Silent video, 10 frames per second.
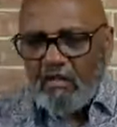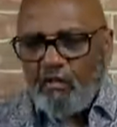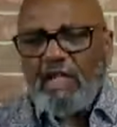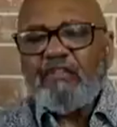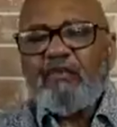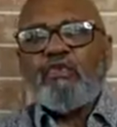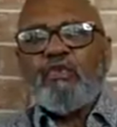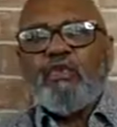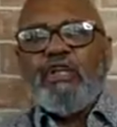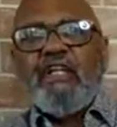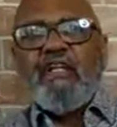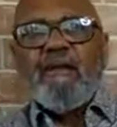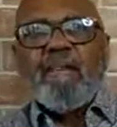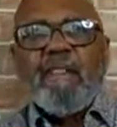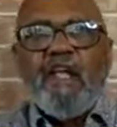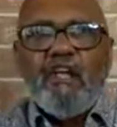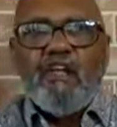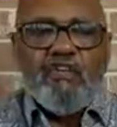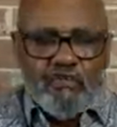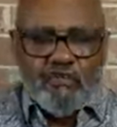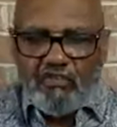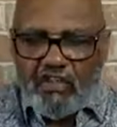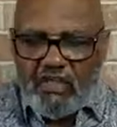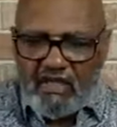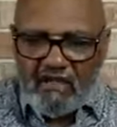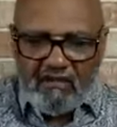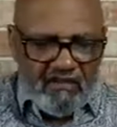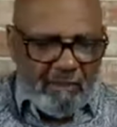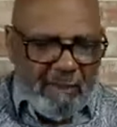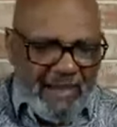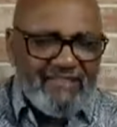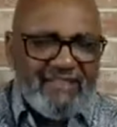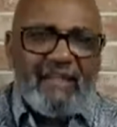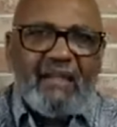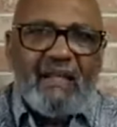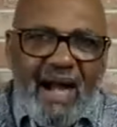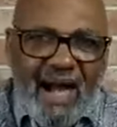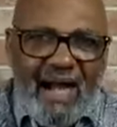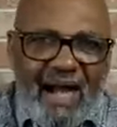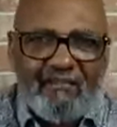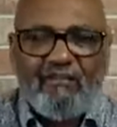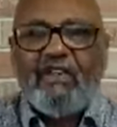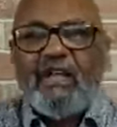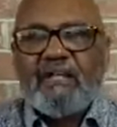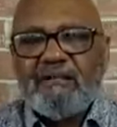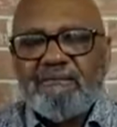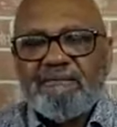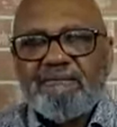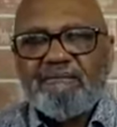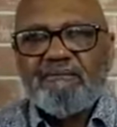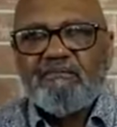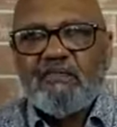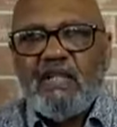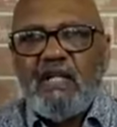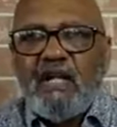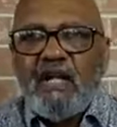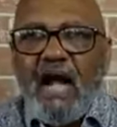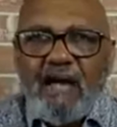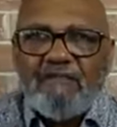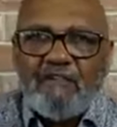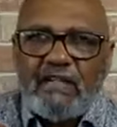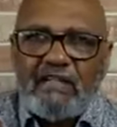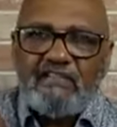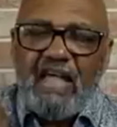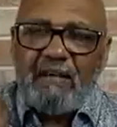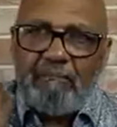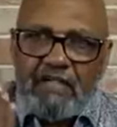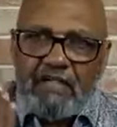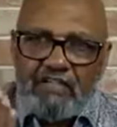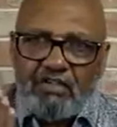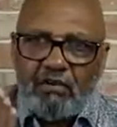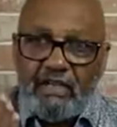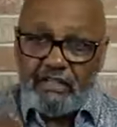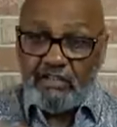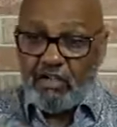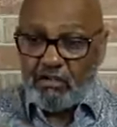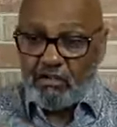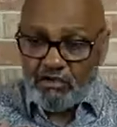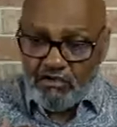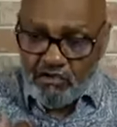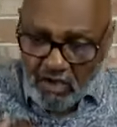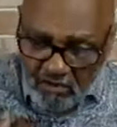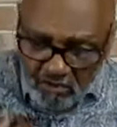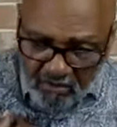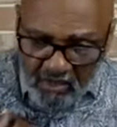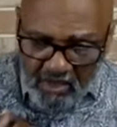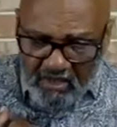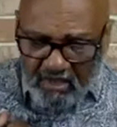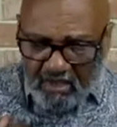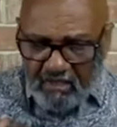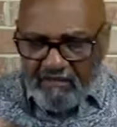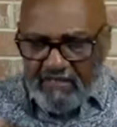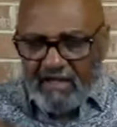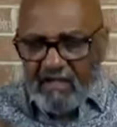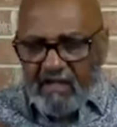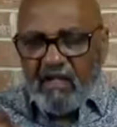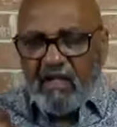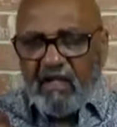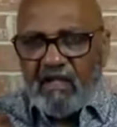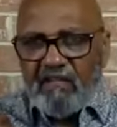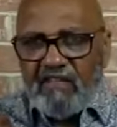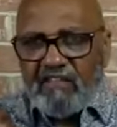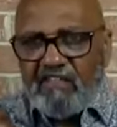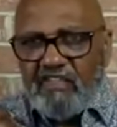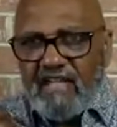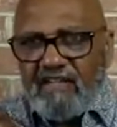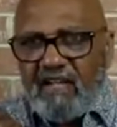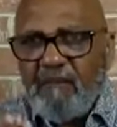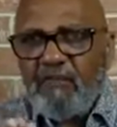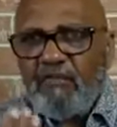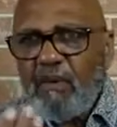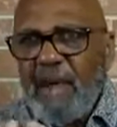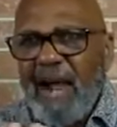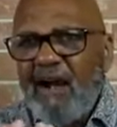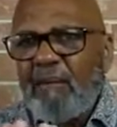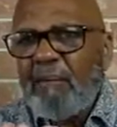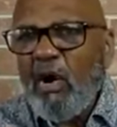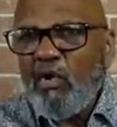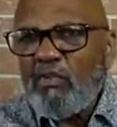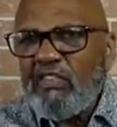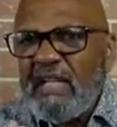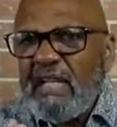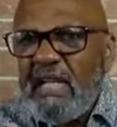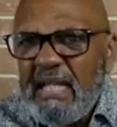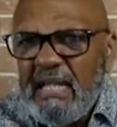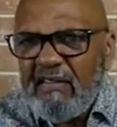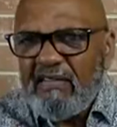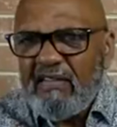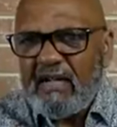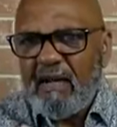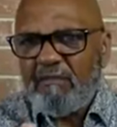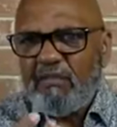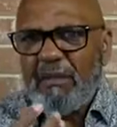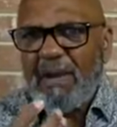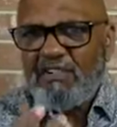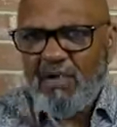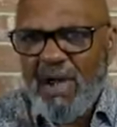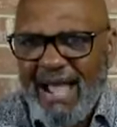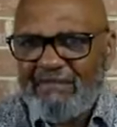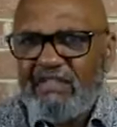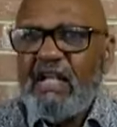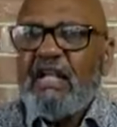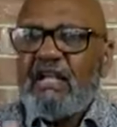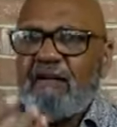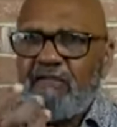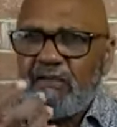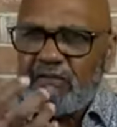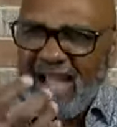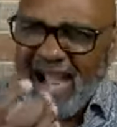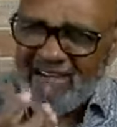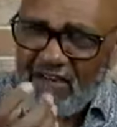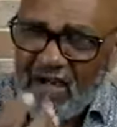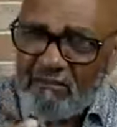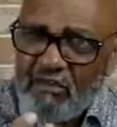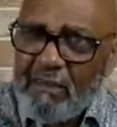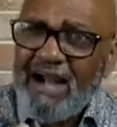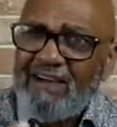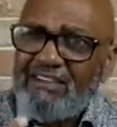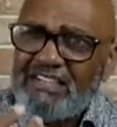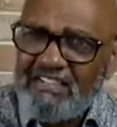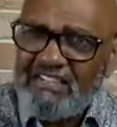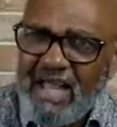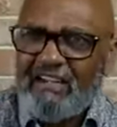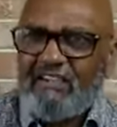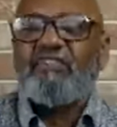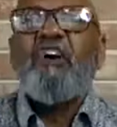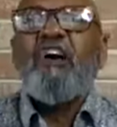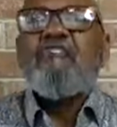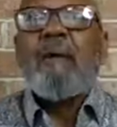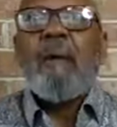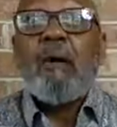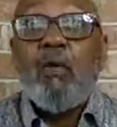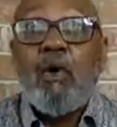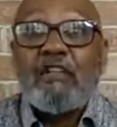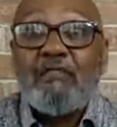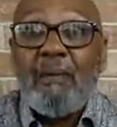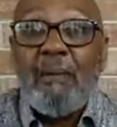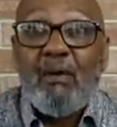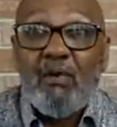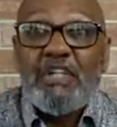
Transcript: And 1 through 3 you see the basic conflict. Conflict is that mental, internal struggle uh, that, uh, that, that comes from our opposing needs, it comes from our drives, it comes from, uh, comes from our desires, from our wants, from our